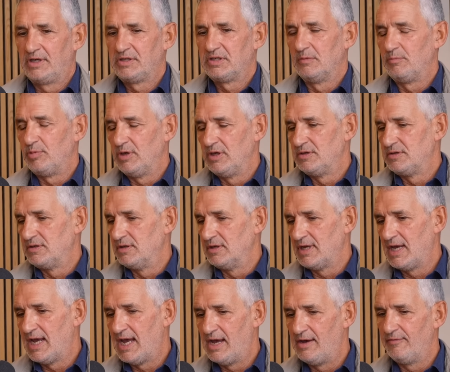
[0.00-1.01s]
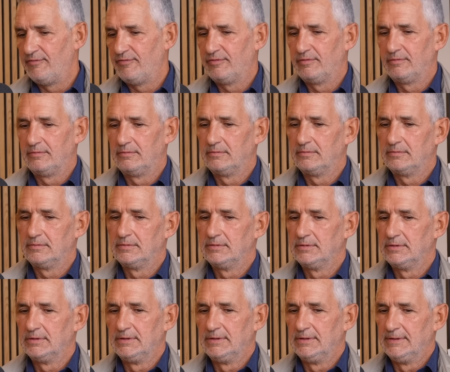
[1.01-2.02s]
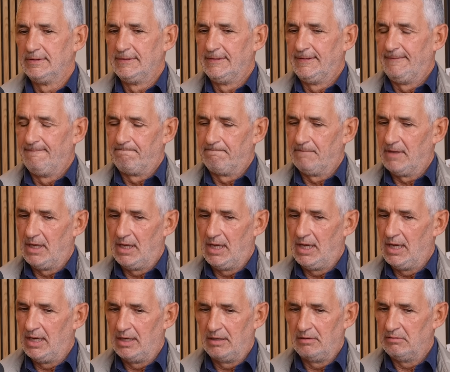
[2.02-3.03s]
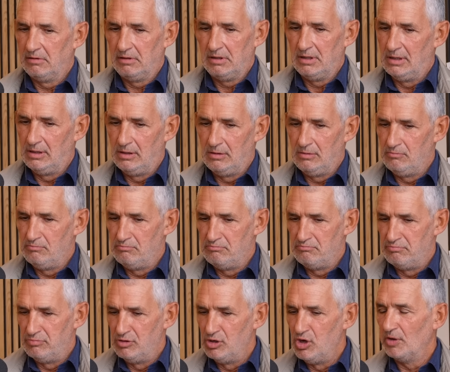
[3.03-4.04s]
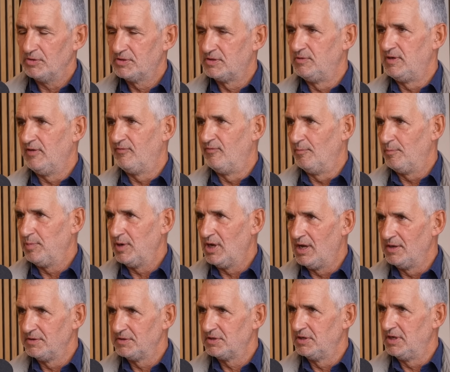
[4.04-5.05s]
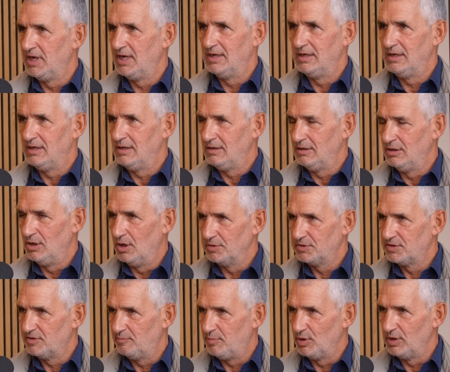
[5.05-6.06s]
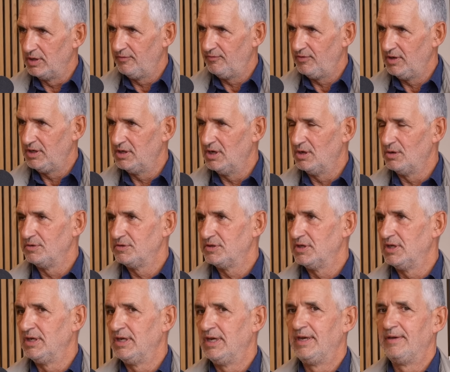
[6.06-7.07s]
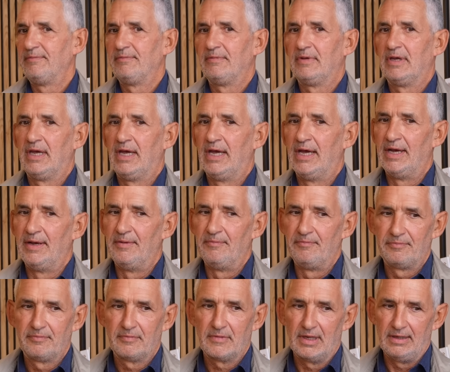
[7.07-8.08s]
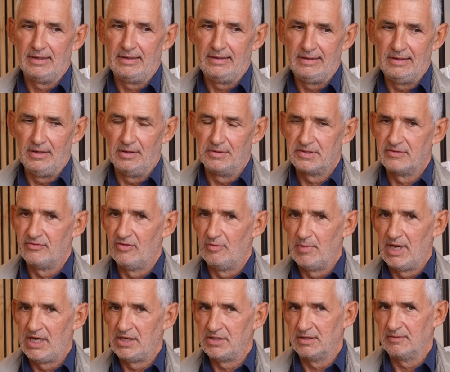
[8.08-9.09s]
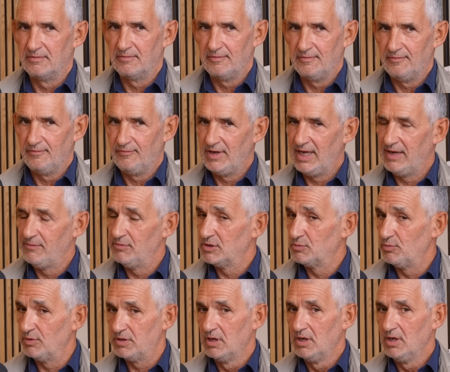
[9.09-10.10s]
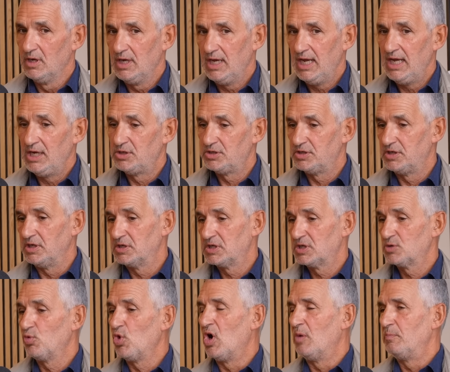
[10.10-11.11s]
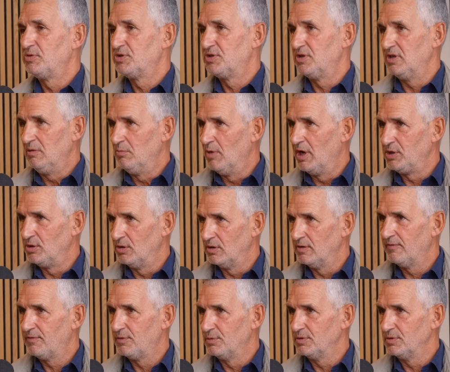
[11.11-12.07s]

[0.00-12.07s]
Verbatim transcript: recipes that have uh, lots of different plants in it, lots of polyphenols in it, um, lots of amazing flavors with interesting swaps that you might not have